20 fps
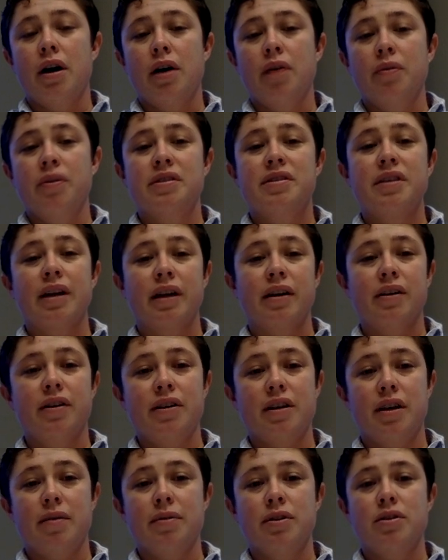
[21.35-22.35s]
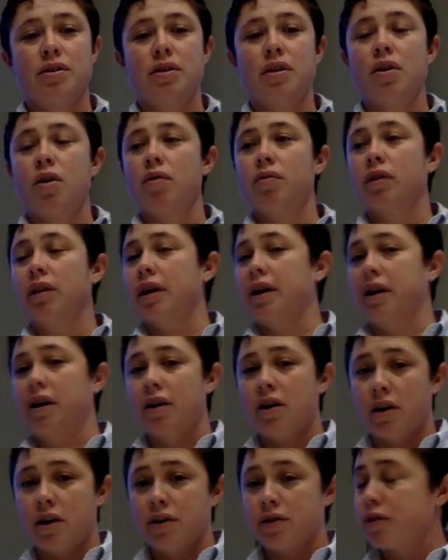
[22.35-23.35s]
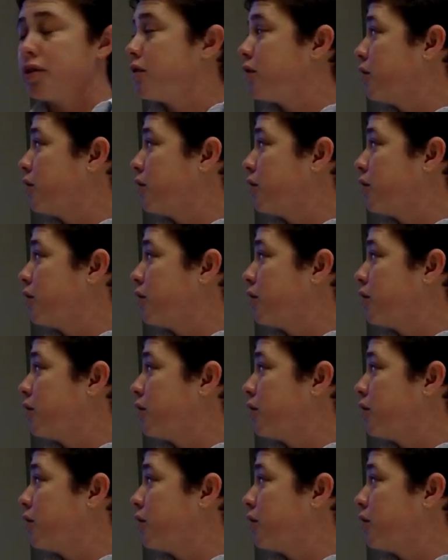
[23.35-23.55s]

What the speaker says: with secondary damage to the overlying cartilage.